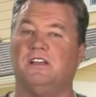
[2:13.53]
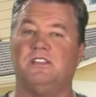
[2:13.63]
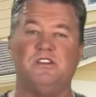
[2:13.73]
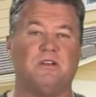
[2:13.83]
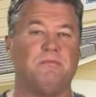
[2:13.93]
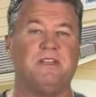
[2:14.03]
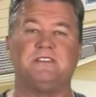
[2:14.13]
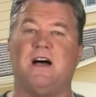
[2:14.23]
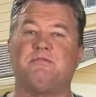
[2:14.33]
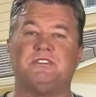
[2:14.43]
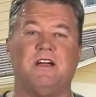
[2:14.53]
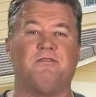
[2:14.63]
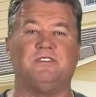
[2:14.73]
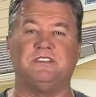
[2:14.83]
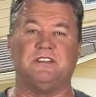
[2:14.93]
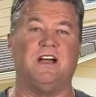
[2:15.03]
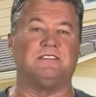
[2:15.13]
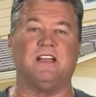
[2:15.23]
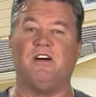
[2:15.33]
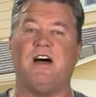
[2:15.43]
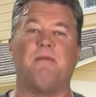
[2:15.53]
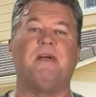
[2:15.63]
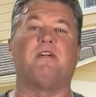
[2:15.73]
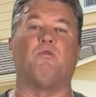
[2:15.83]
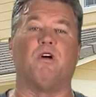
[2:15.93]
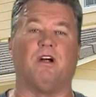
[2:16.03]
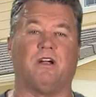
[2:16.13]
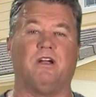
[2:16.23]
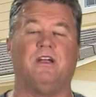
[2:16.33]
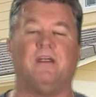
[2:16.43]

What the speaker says: And you can be top chef with these guys. They know how to make it work.